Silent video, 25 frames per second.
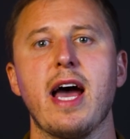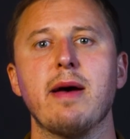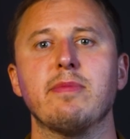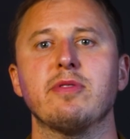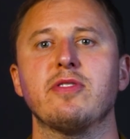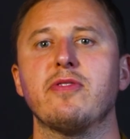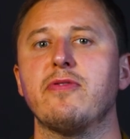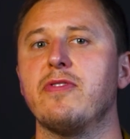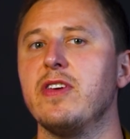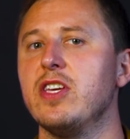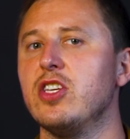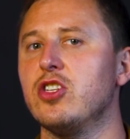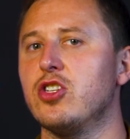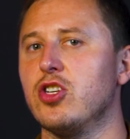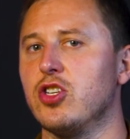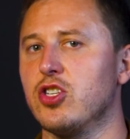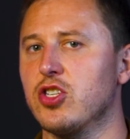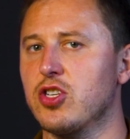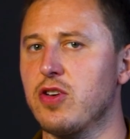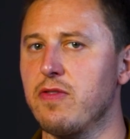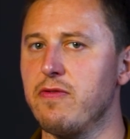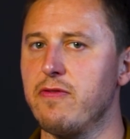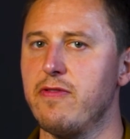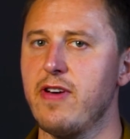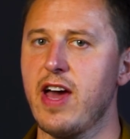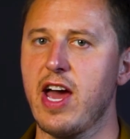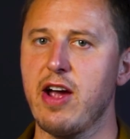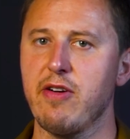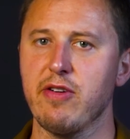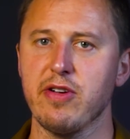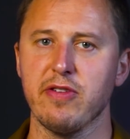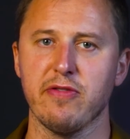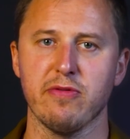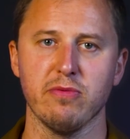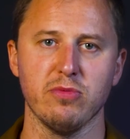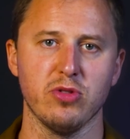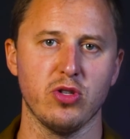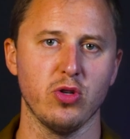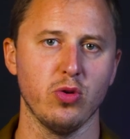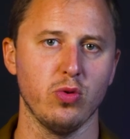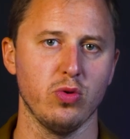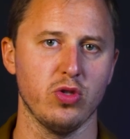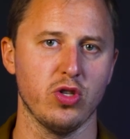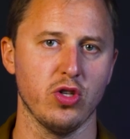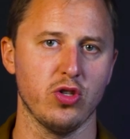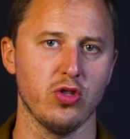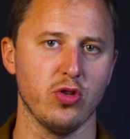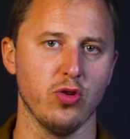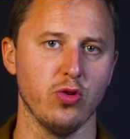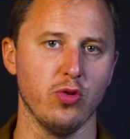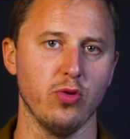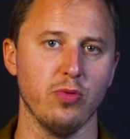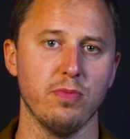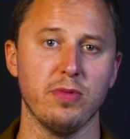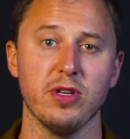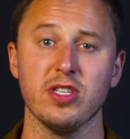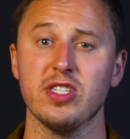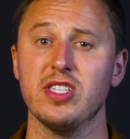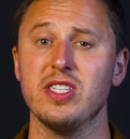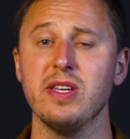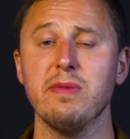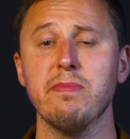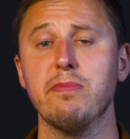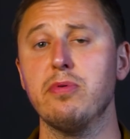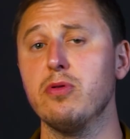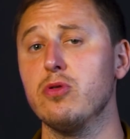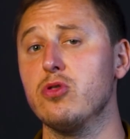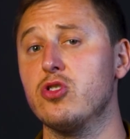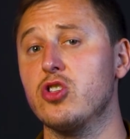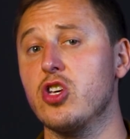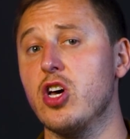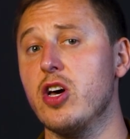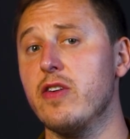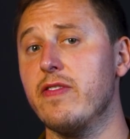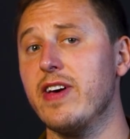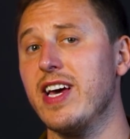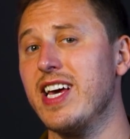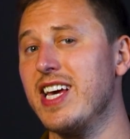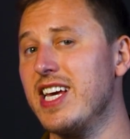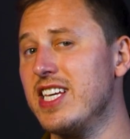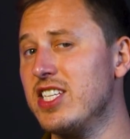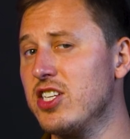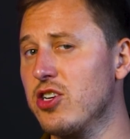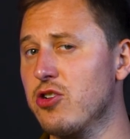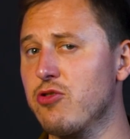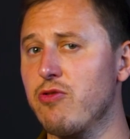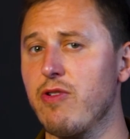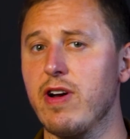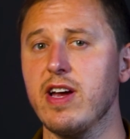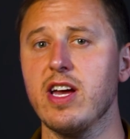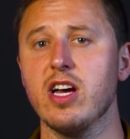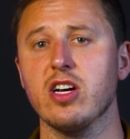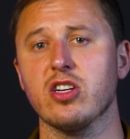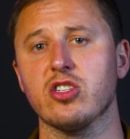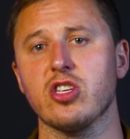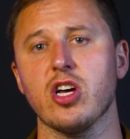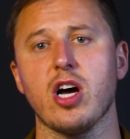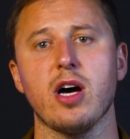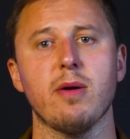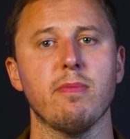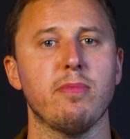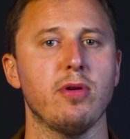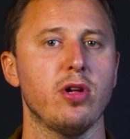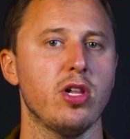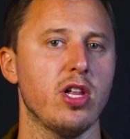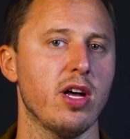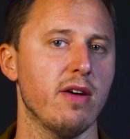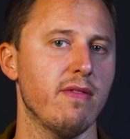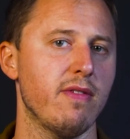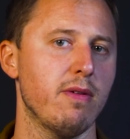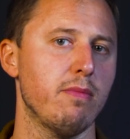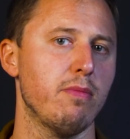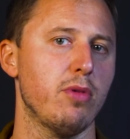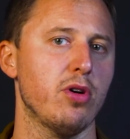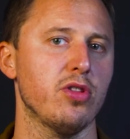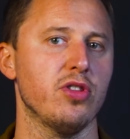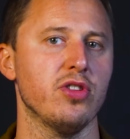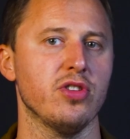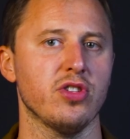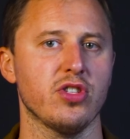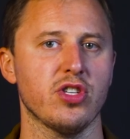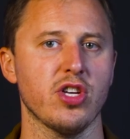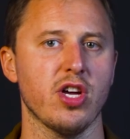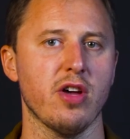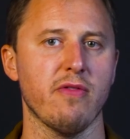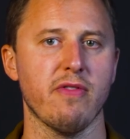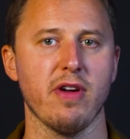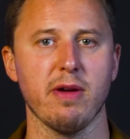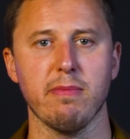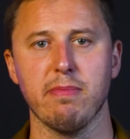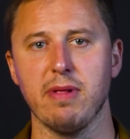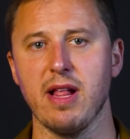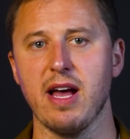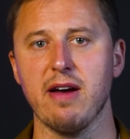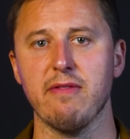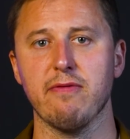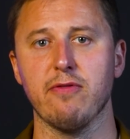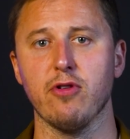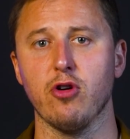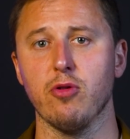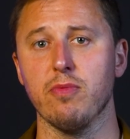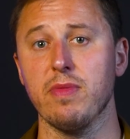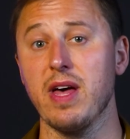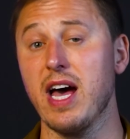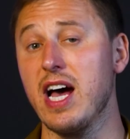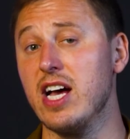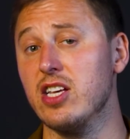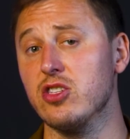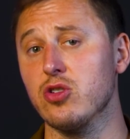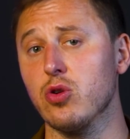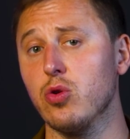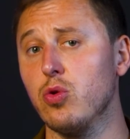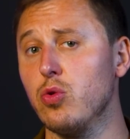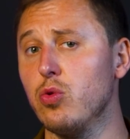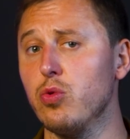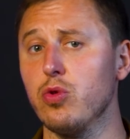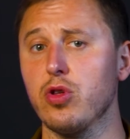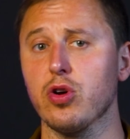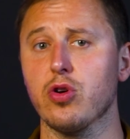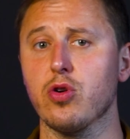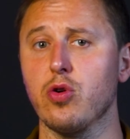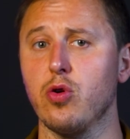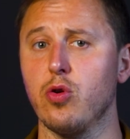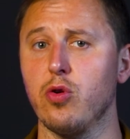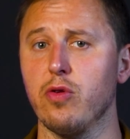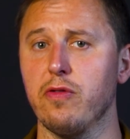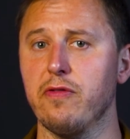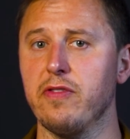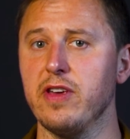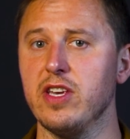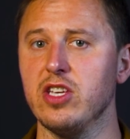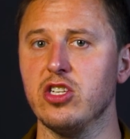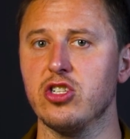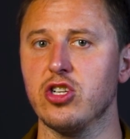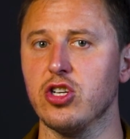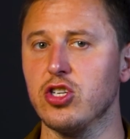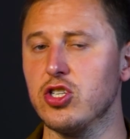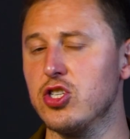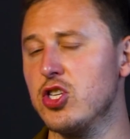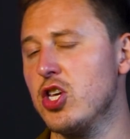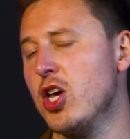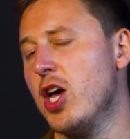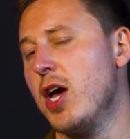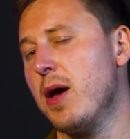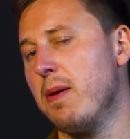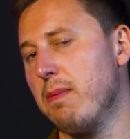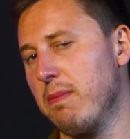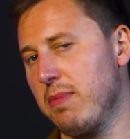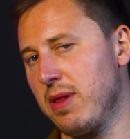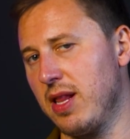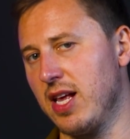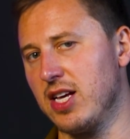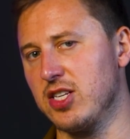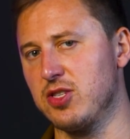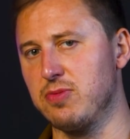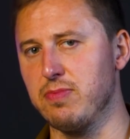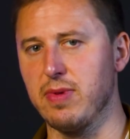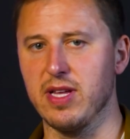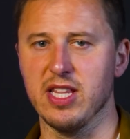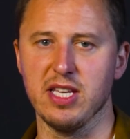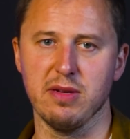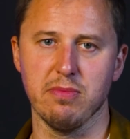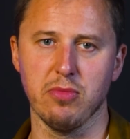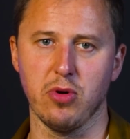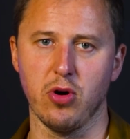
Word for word: app's features can vary from tool to tool, but Simple Survey is a great example of a modern survey platform that has all the core features plus many